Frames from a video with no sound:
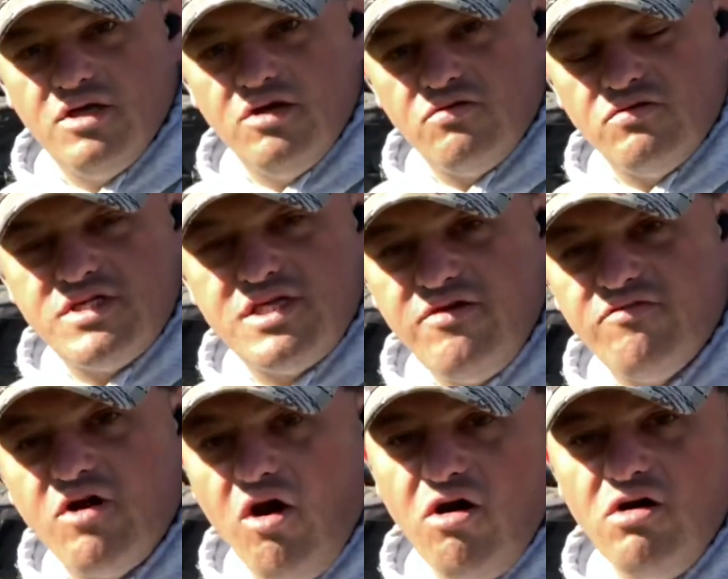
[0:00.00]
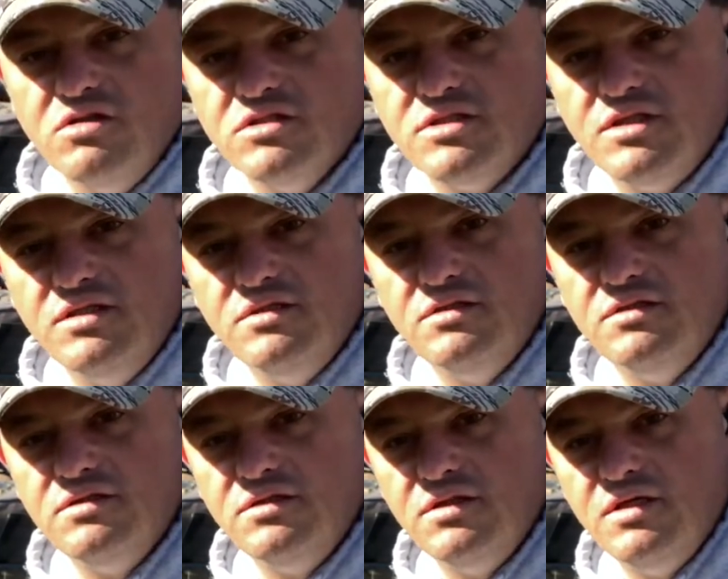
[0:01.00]
receive calls,
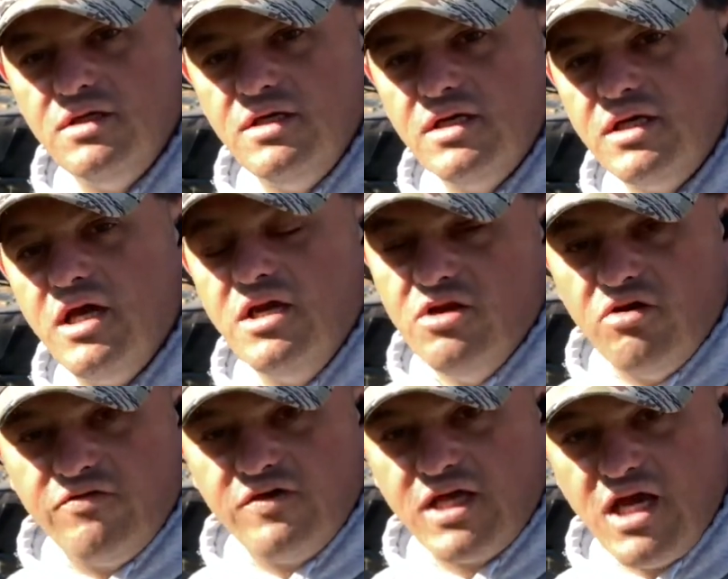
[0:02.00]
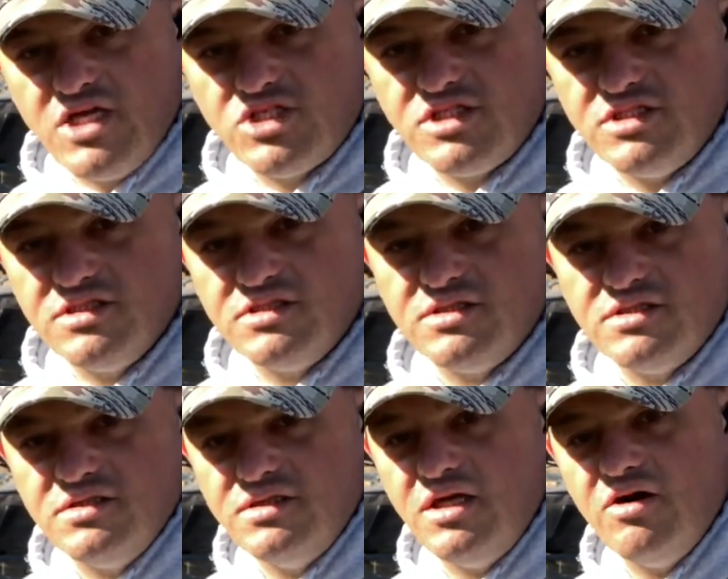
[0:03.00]
get notifications,
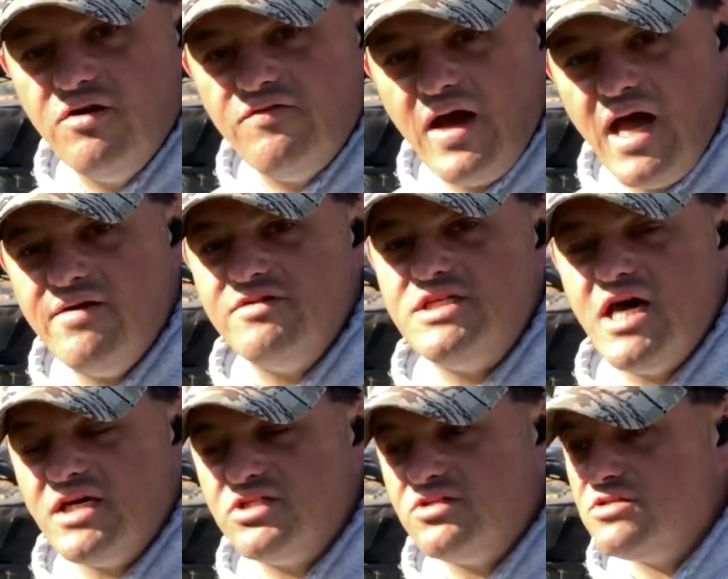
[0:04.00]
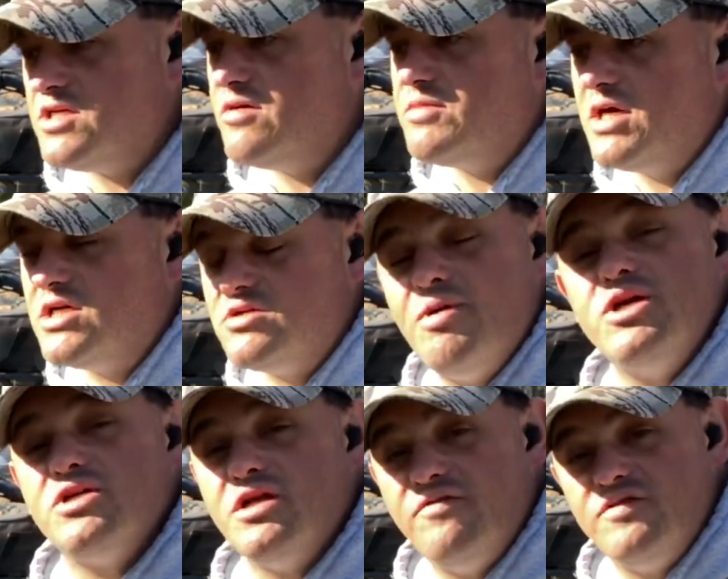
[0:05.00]
you know, if I have a text or something,
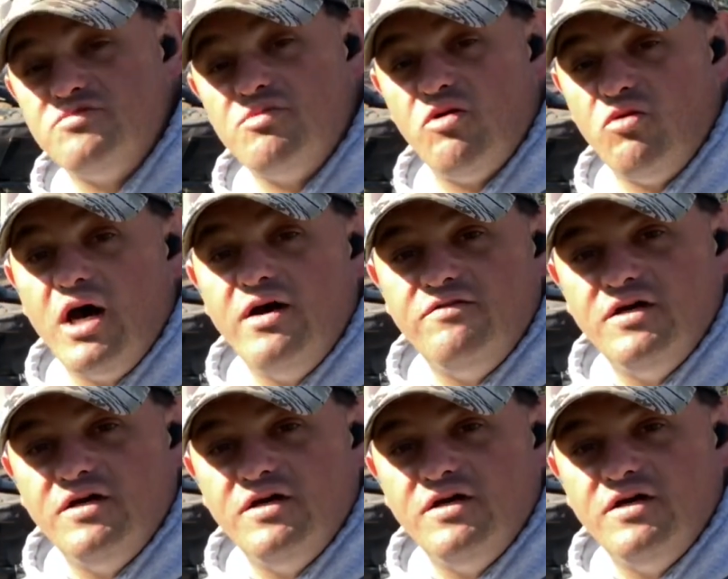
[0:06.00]
especially if it's my wife.